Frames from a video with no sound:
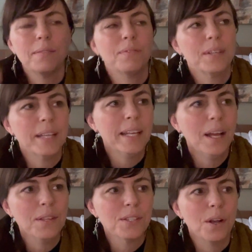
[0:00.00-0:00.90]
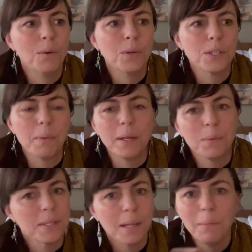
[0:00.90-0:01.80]
forget how this all worked, but it
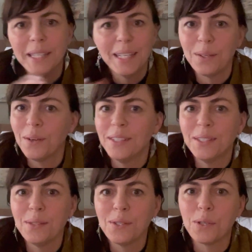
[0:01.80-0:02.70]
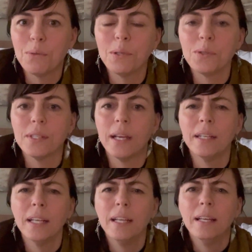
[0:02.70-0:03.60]
was somebody here on YouTube who said,